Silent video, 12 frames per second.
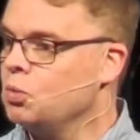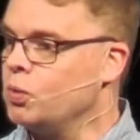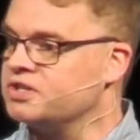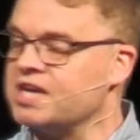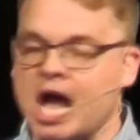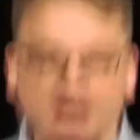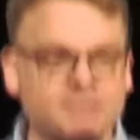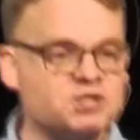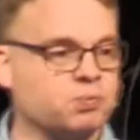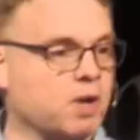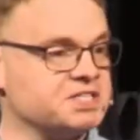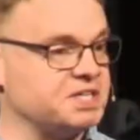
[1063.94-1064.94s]
where Thomas
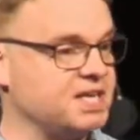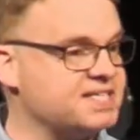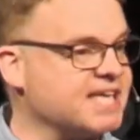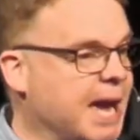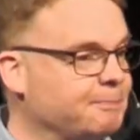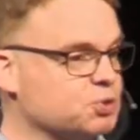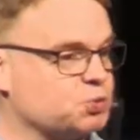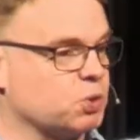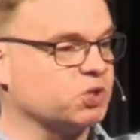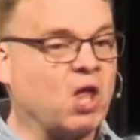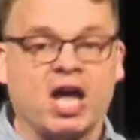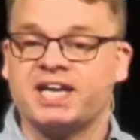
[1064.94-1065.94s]
was, the disciples were
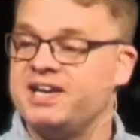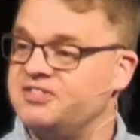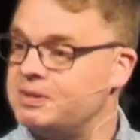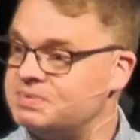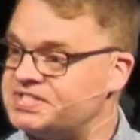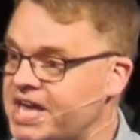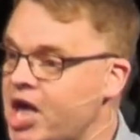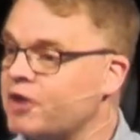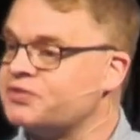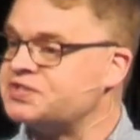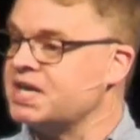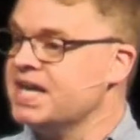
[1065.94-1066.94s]
locking
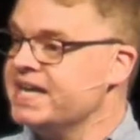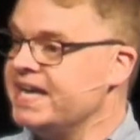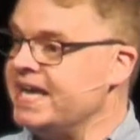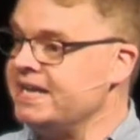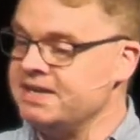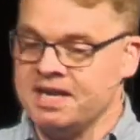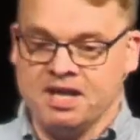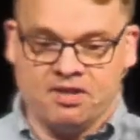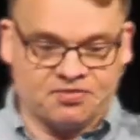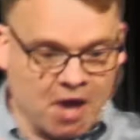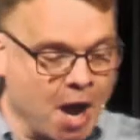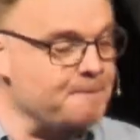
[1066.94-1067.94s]
themselves in
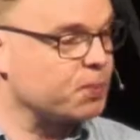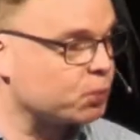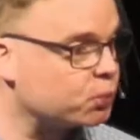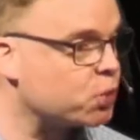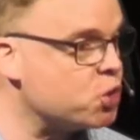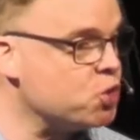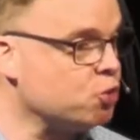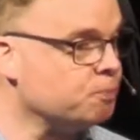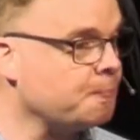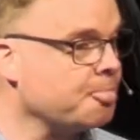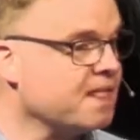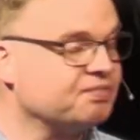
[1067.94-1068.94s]
the upper room.